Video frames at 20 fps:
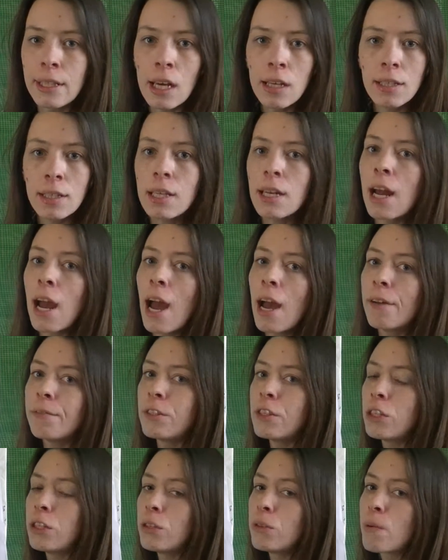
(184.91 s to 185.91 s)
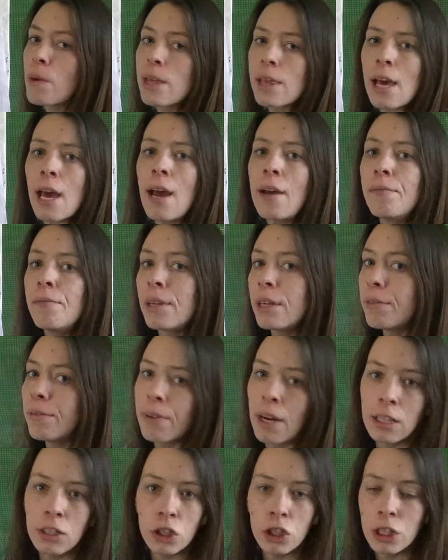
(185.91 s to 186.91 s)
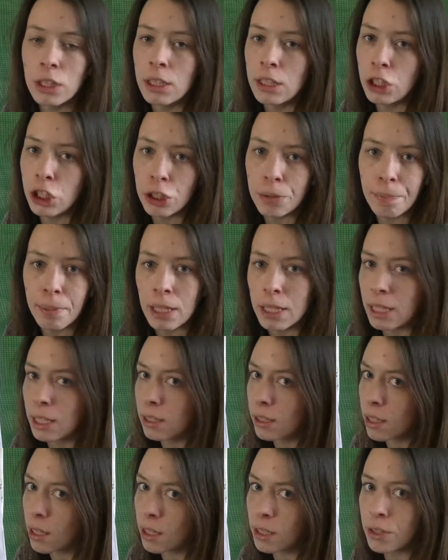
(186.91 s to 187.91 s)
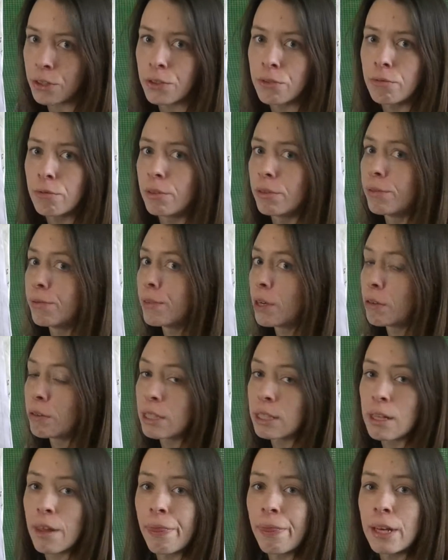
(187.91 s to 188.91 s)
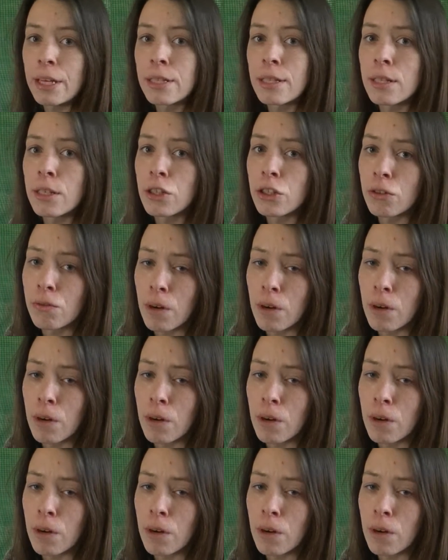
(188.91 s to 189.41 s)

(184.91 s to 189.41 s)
That's going to have to do with every function that your plant does through photosynthesis,